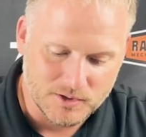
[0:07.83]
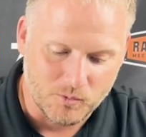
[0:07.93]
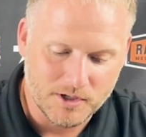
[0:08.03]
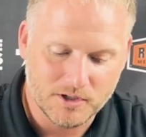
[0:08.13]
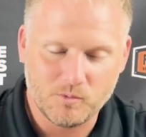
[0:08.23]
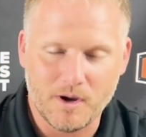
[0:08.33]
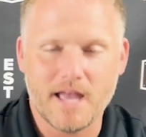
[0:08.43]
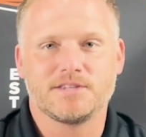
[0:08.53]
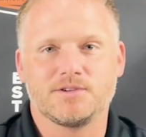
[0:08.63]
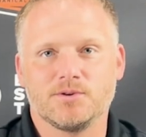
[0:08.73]
one good way
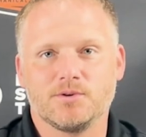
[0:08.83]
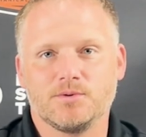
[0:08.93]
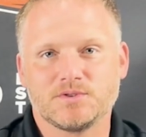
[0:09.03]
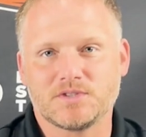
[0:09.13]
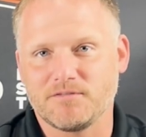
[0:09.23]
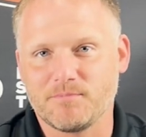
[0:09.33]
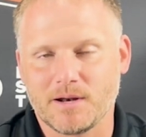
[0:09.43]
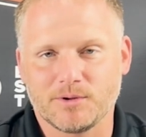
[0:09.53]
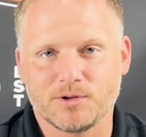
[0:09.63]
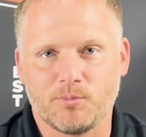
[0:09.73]
to save money
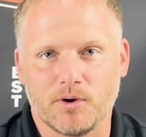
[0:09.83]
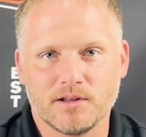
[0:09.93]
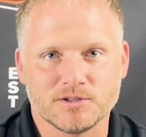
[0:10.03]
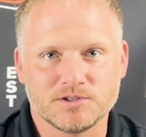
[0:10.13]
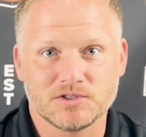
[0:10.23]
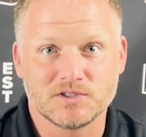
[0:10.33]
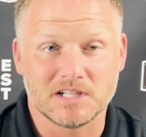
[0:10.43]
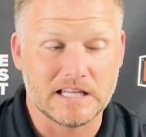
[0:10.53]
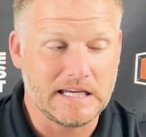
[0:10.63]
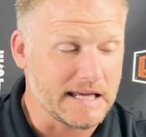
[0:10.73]
with your boiler is just to
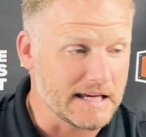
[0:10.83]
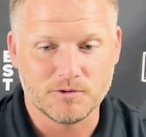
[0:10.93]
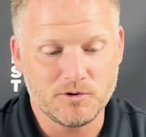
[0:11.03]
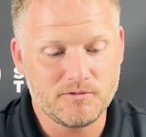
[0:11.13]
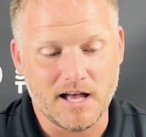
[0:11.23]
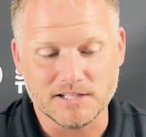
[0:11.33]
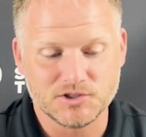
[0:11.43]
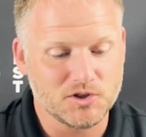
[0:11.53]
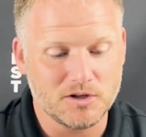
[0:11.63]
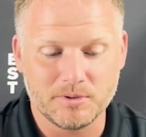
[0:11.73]
clean it. If you've got
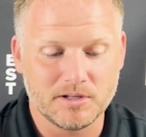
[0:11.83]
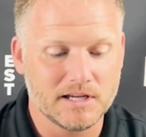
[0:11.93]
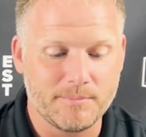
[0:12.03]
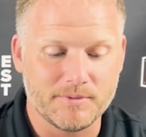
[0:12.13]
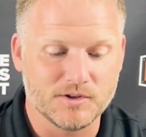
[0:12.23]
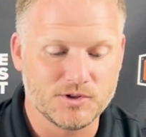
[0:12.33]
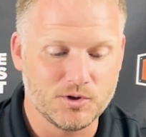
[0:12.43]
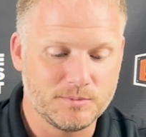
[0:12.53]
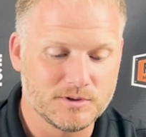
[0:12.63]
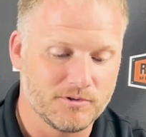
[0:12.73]
soot building up in the
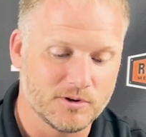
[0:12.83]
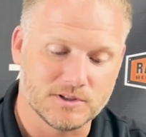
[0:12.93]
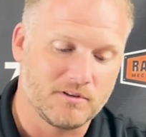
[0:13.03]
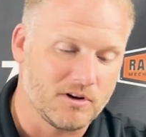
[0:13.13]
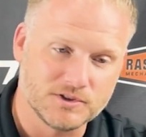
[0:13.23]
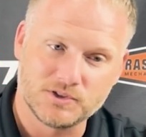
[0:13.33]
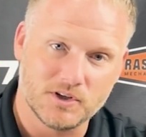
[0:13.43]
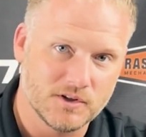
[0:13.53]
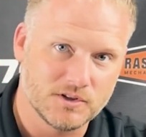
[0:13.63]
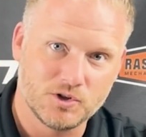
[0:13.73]
tubes, first of all, soot in
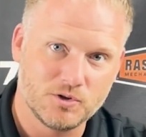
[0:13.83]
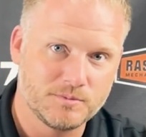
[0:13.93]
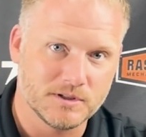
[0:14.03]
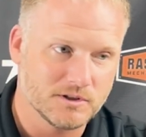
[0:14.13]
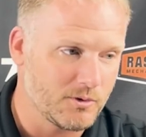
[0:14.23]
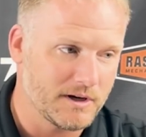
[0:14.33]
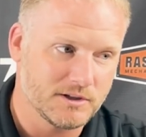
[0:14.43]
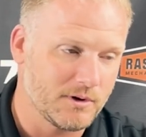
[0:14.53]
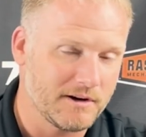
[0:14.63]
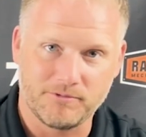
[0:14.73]
the tubes in
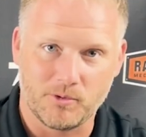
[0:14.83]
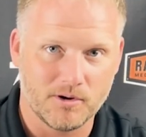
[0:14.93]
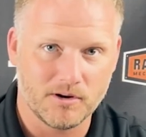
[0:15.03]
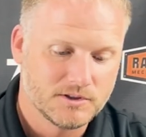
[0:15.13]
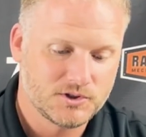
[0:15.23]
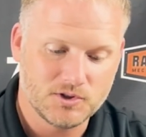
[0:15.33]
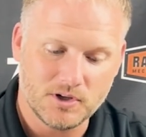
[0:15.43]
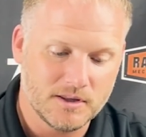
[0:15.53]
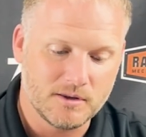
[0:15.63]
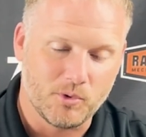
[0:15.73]
2024, soot
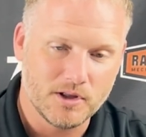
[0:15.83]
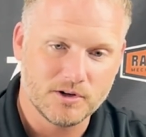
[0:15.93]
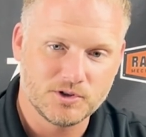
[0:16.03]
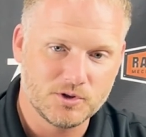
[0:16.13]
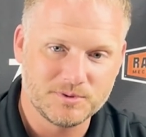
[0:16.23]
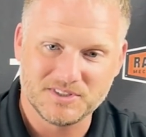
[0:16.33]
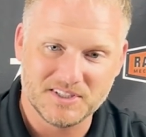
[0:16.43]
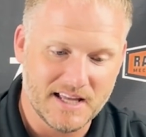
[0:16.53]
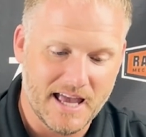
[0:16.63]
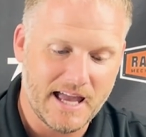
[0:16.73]
in the boiler tubes
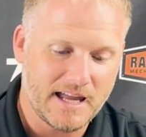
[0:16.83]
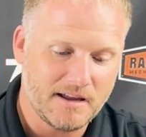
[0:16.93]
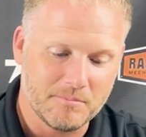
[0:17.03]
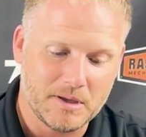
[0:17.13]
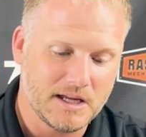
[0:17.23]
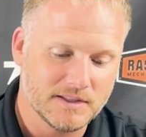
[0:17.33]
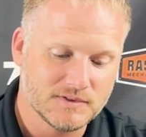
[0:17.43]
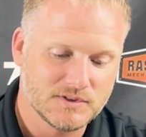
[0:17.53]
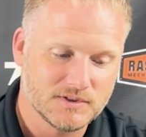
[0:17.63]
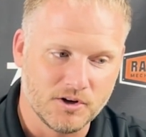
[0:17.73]
today
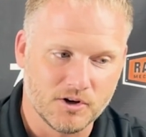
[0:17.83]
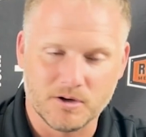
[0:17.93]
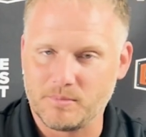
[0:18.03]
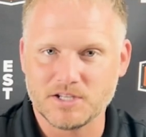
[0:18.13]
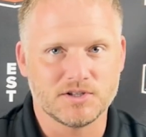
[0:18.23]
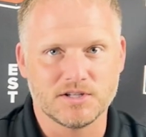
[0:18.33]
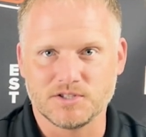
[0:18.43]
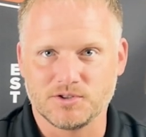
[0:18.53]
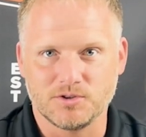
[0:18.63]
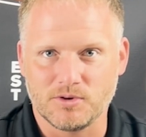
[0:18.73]
means your combustion isn't
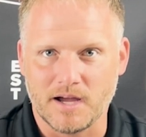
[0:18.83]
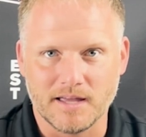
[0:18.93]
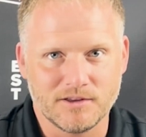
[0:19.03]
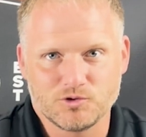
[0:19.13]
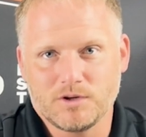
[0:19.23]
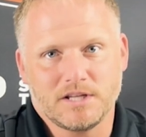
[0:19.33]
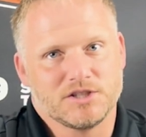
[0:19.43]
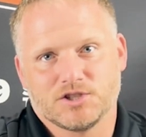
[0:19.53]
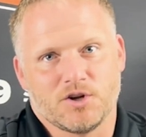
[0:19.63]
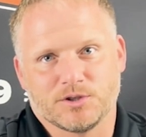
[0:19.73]
tuned right. And there's really
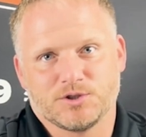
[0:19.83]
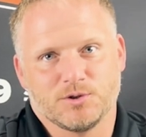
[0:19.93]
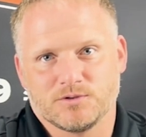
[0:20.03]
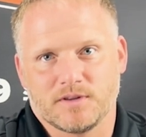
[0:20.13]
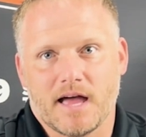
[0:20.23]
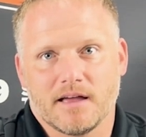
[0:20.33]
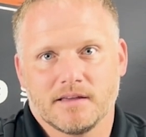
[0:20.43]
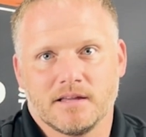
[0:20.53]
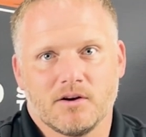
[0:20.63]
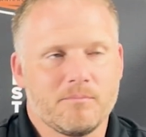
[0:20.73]
just no excuse for that.
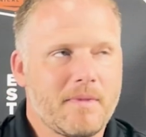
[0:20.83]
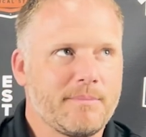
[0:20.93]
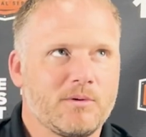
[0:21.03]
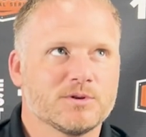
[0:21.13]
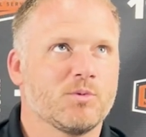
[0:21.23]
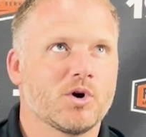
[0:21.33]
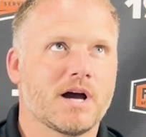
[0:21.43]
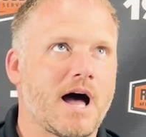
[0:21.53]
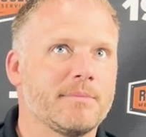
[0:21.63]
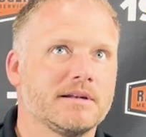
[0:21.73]
Maybe it was more
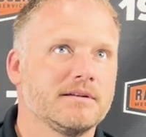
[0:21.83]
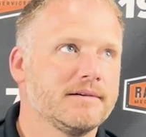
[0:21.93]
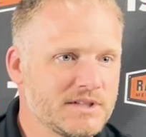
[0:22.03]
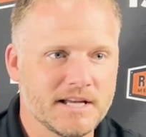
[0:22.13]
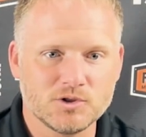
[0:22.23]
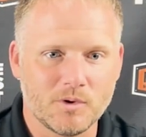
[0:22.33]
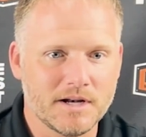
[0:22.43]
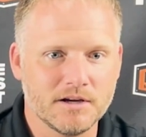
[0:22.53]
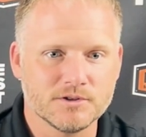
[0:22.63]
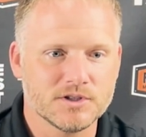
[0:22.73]
common 10, 20
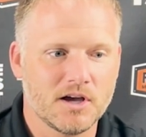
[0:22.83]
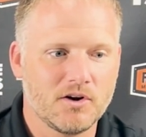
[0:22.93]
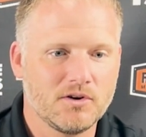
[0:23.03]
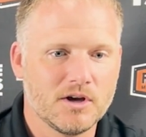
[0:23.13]
years ago,